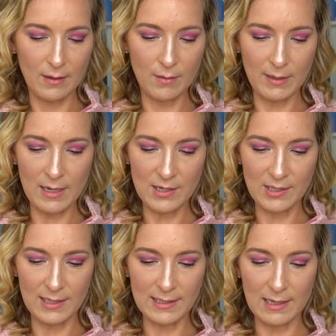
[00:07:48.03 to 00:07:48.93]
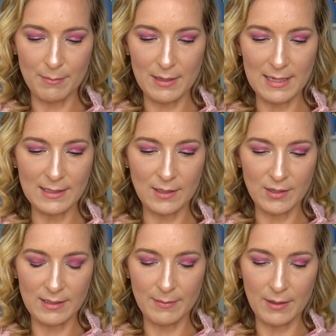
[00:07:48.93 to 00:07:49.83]
Oh my gosh, it's got plastic
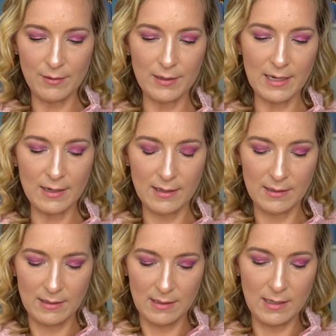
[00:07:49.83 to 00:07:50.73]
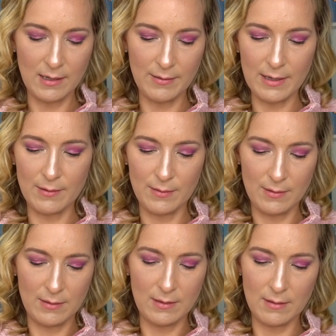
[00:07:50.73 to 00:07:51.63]
or something on here. Here we go.
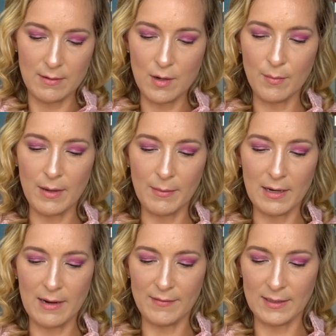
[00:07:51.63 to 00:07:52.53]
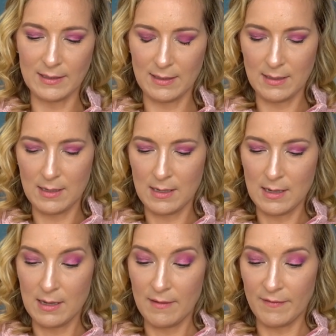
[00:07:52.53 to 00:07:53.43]
Nope, I'm going to have to
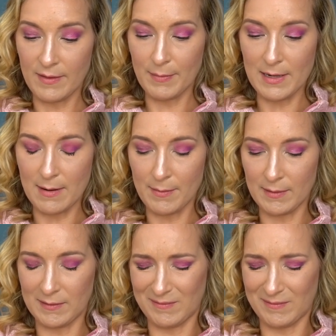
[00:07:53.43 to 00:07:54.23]
flip it up.